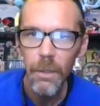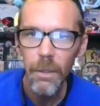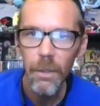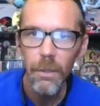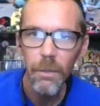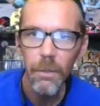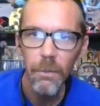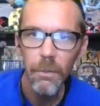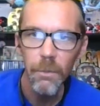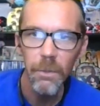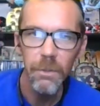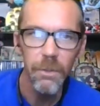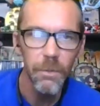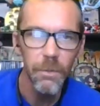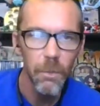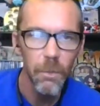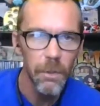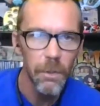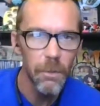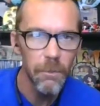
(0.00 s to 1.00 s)
We just
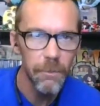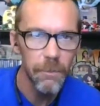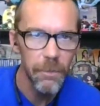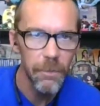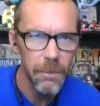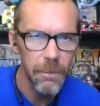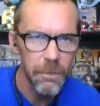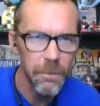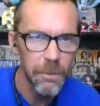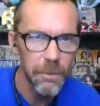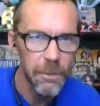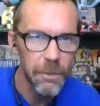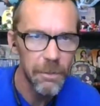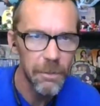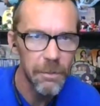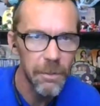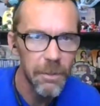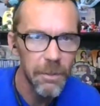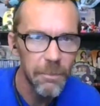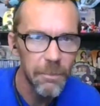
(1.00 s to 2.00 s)
went over the
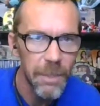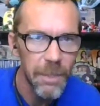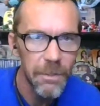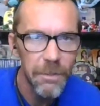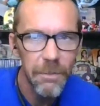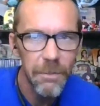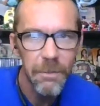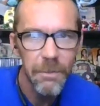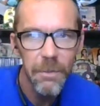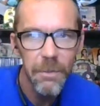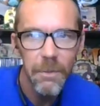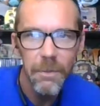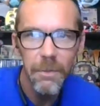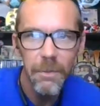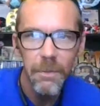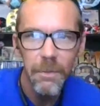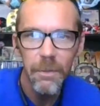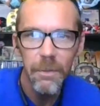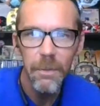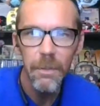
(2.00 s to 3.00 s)
security measures
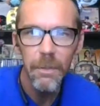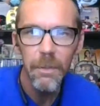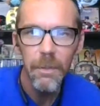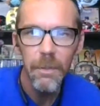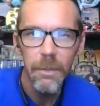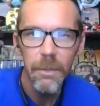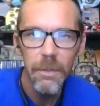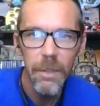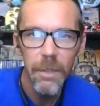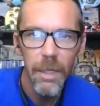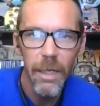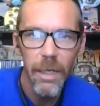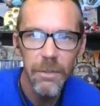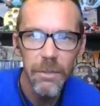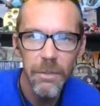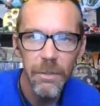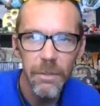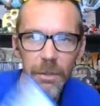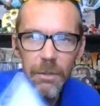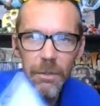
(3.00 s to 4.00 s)
to add
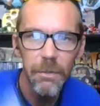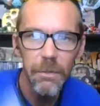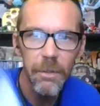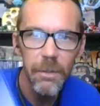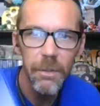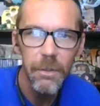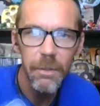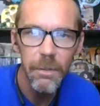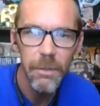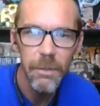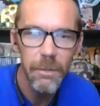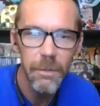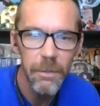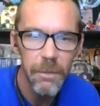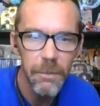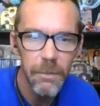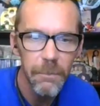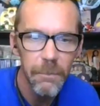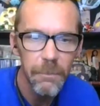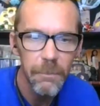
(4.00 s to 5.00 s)
security to your
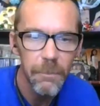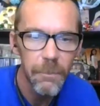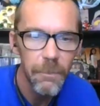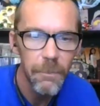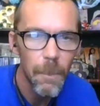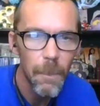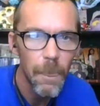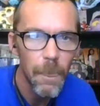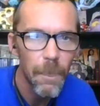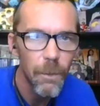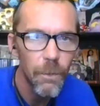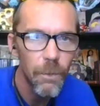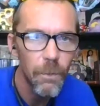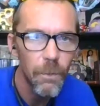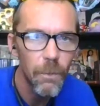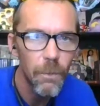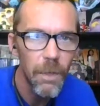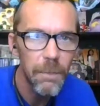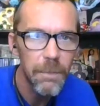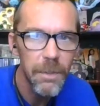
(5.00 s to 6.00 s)

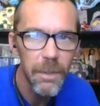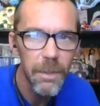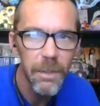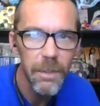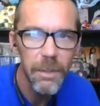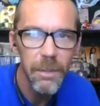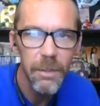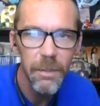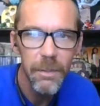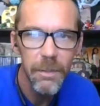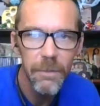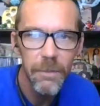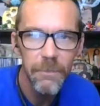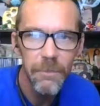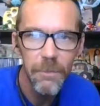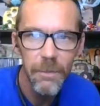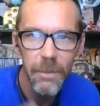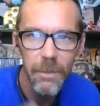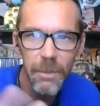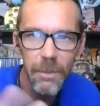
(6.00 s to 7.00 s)
website. If you
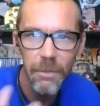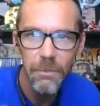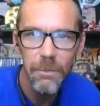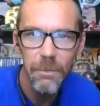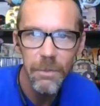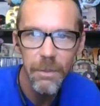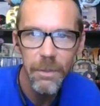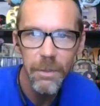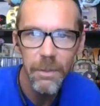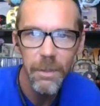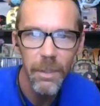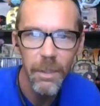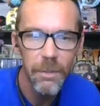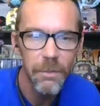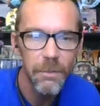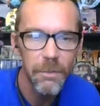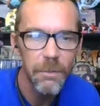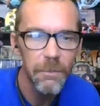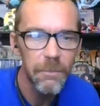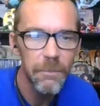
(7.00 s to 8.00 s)
were interested, I don't
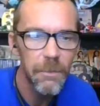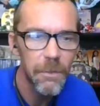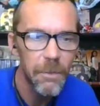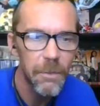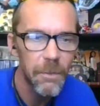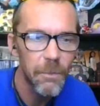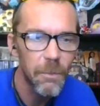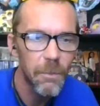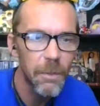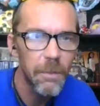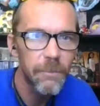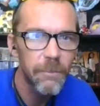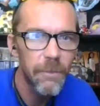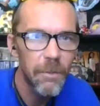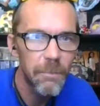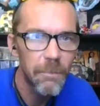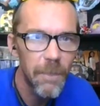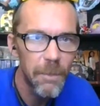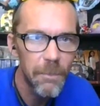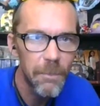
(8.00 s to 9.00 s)
know if you heard, one of our
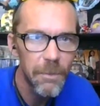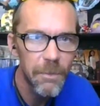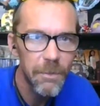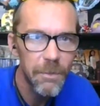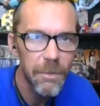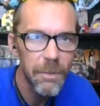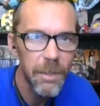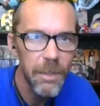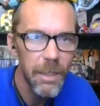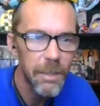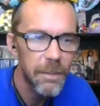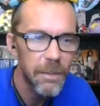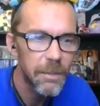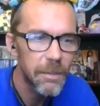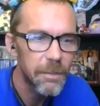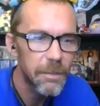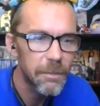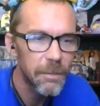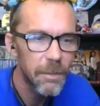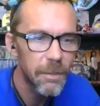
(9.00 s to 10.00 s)
members just had their
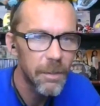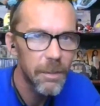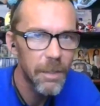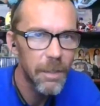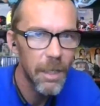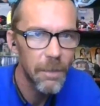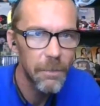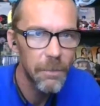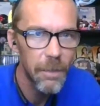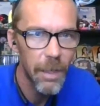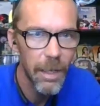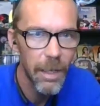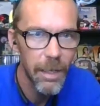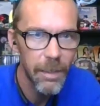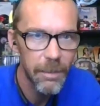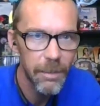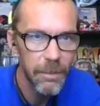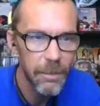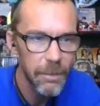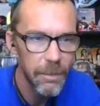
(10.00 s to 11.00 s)
account
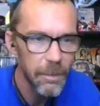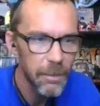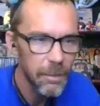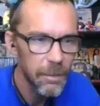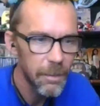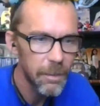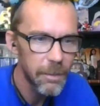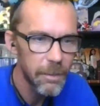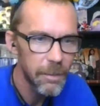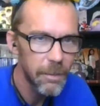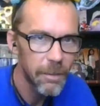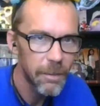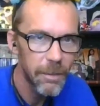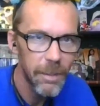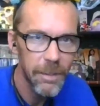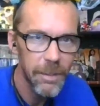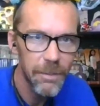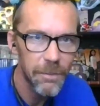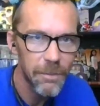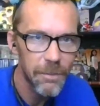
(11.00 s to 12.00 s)
hacked and
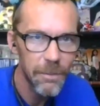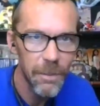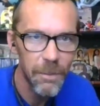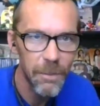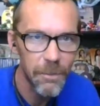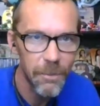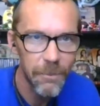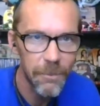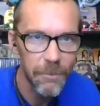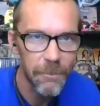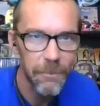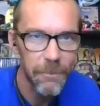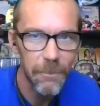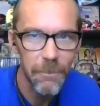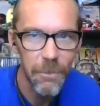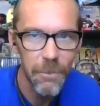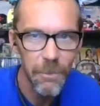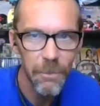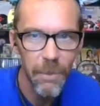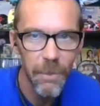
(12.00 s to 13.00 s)
had to start over from
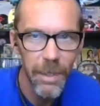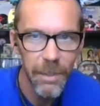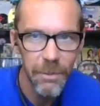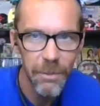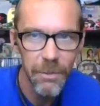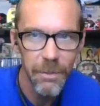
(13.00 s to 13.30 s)
scratch.